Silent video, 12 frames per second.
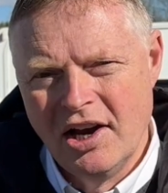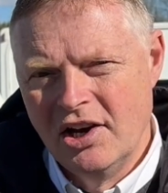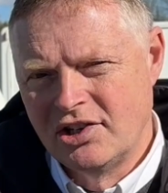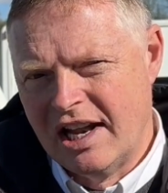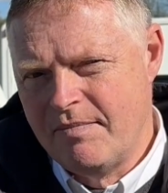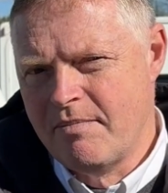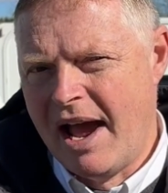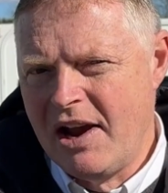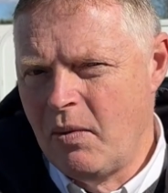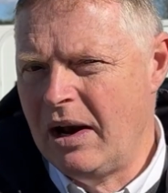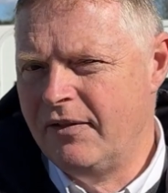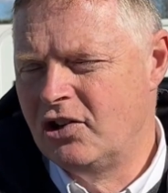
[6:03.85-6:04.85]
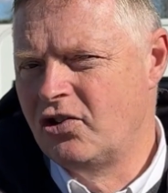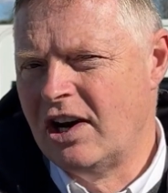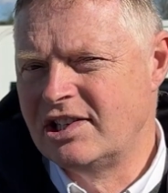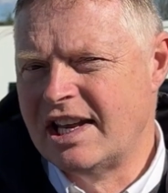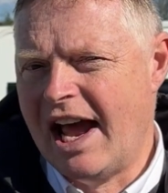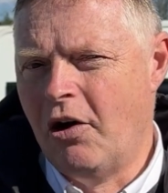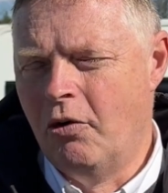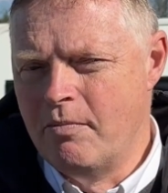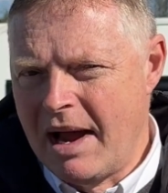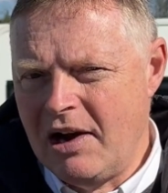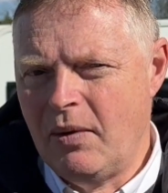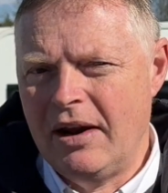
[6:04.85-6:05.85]
so they may well have addressed that, or
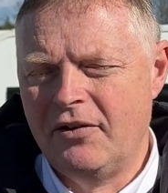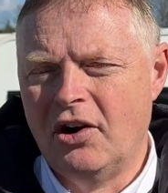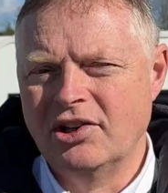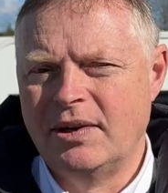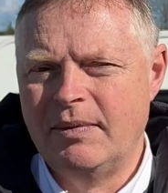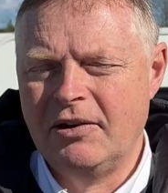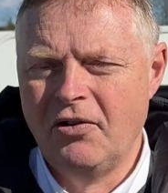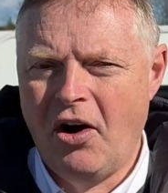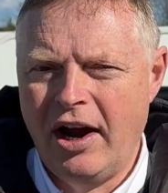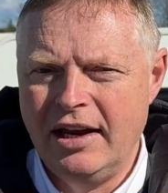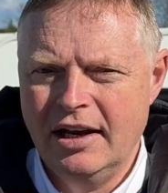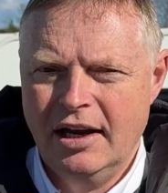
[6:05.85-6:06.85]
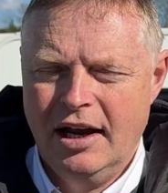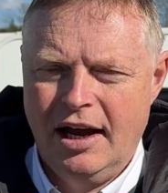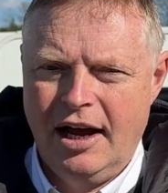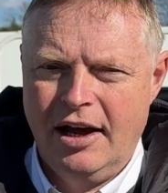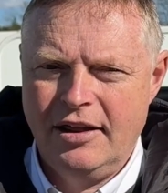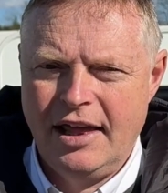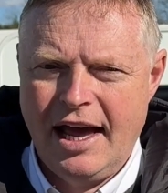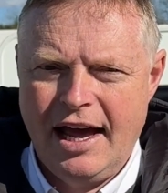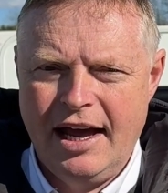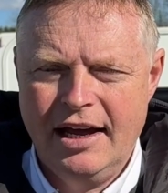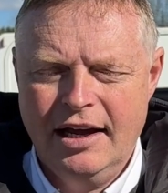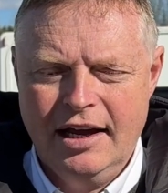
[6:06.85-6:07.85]
may well have got something right there.